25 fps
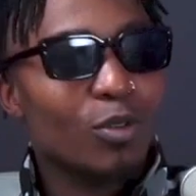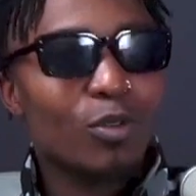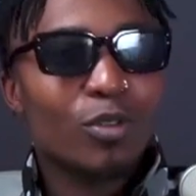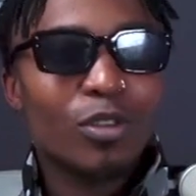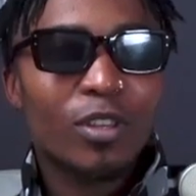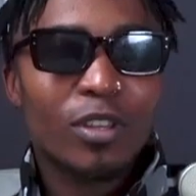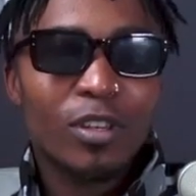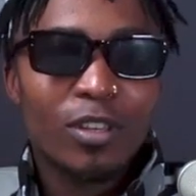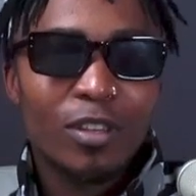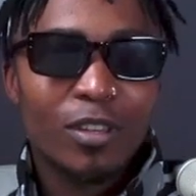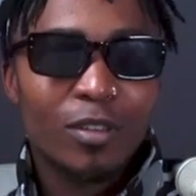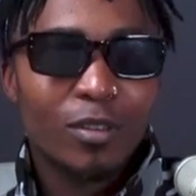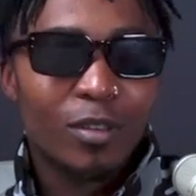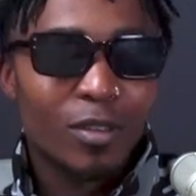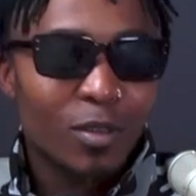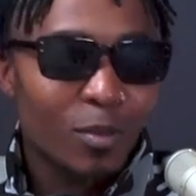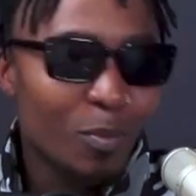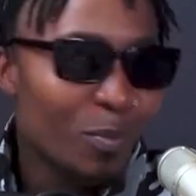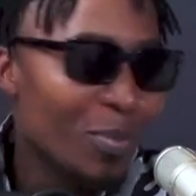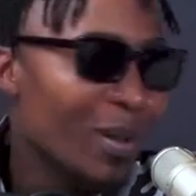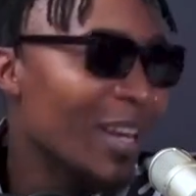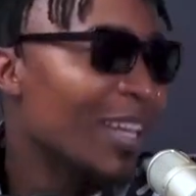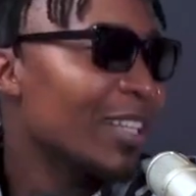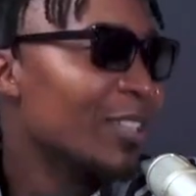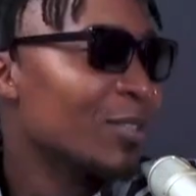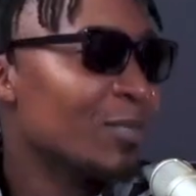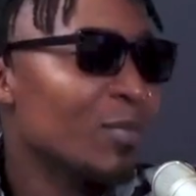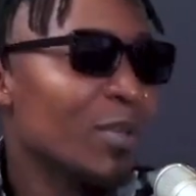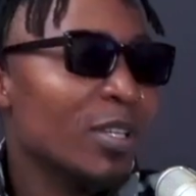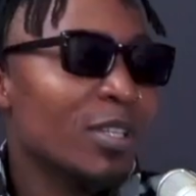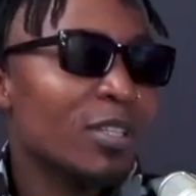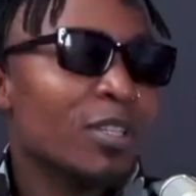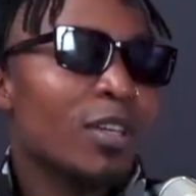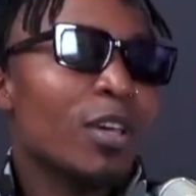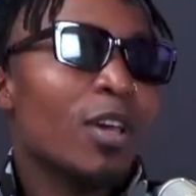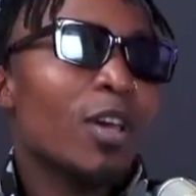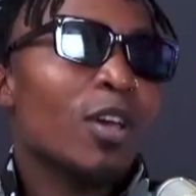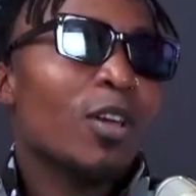You know, the
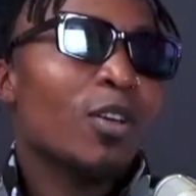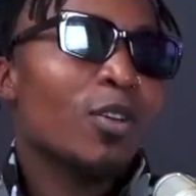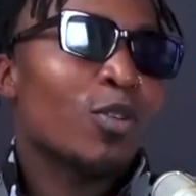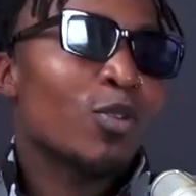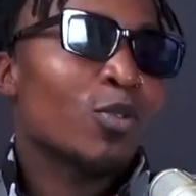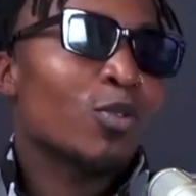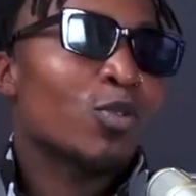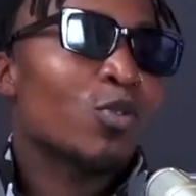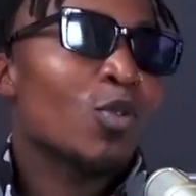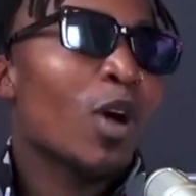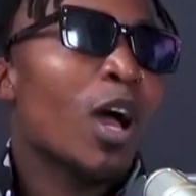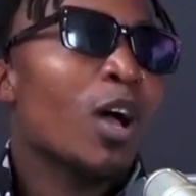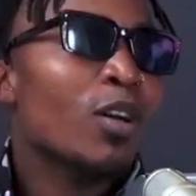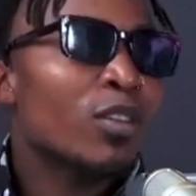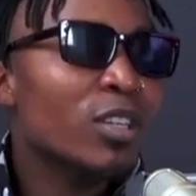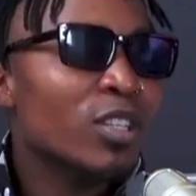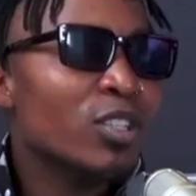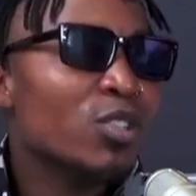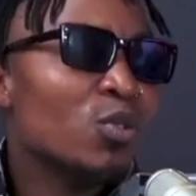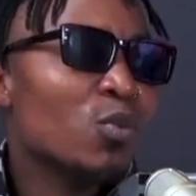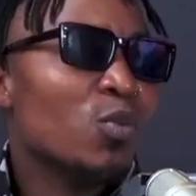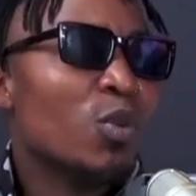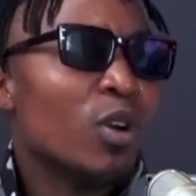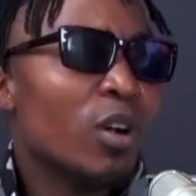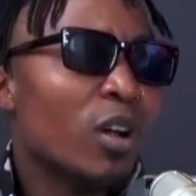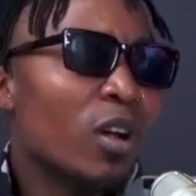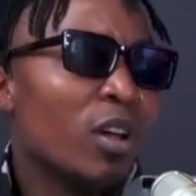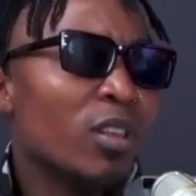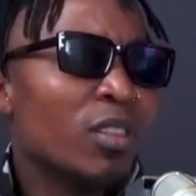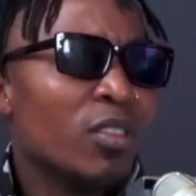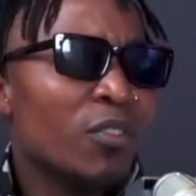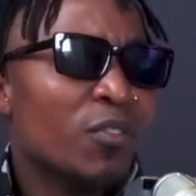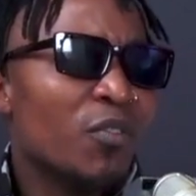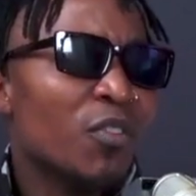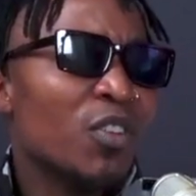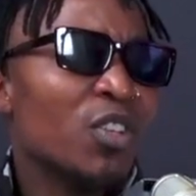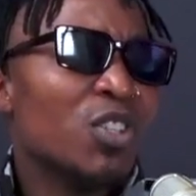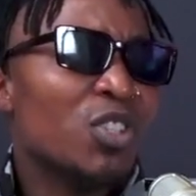placement. You know, so how did you work out
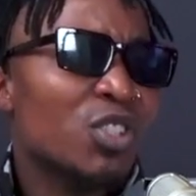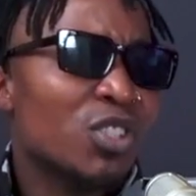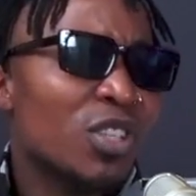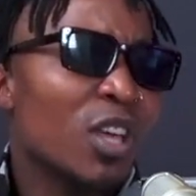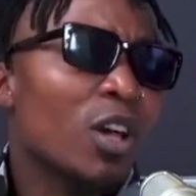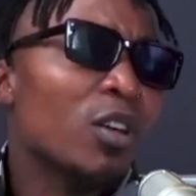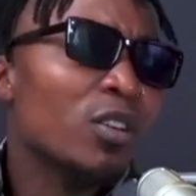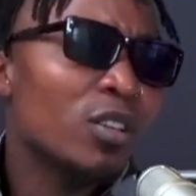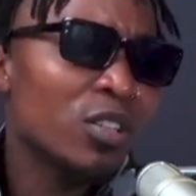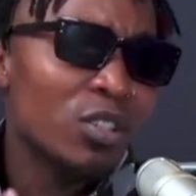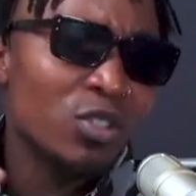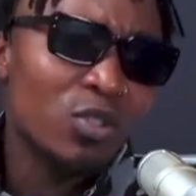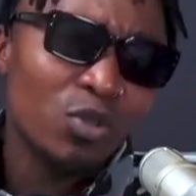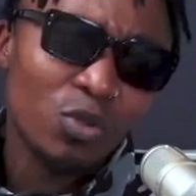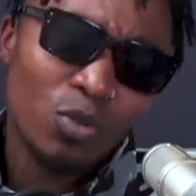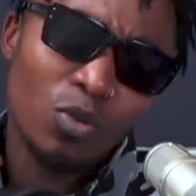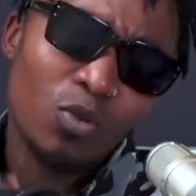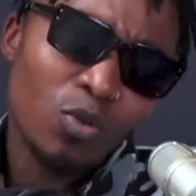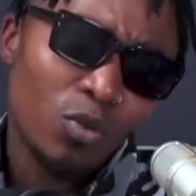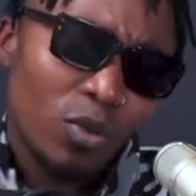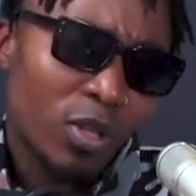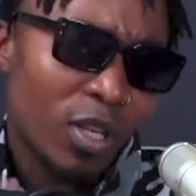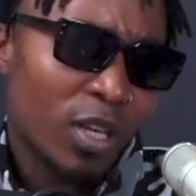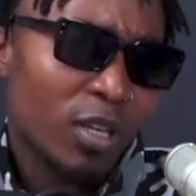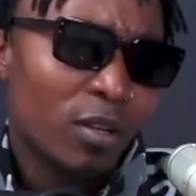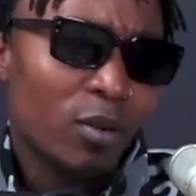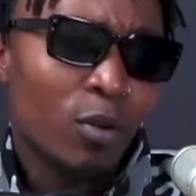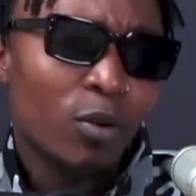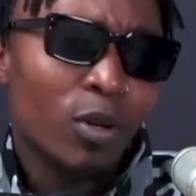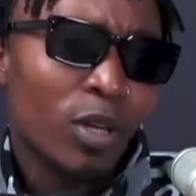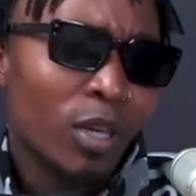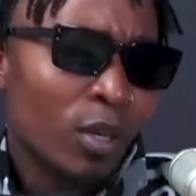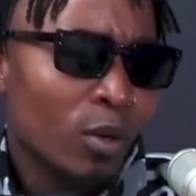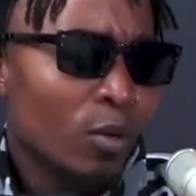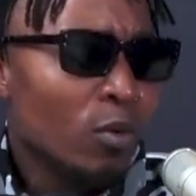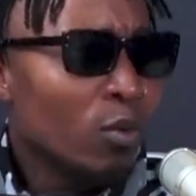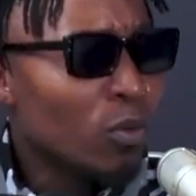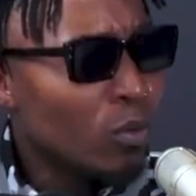the features? How did you know that,
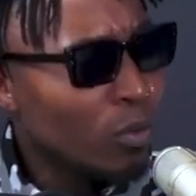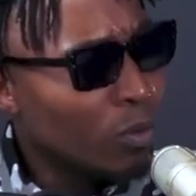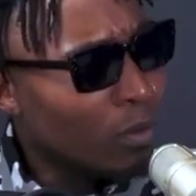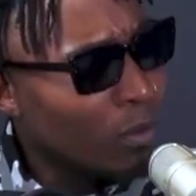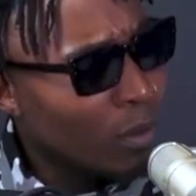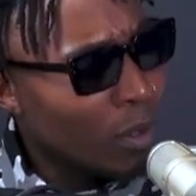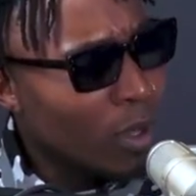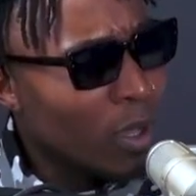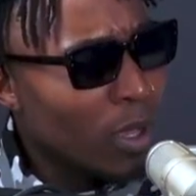okay, cool,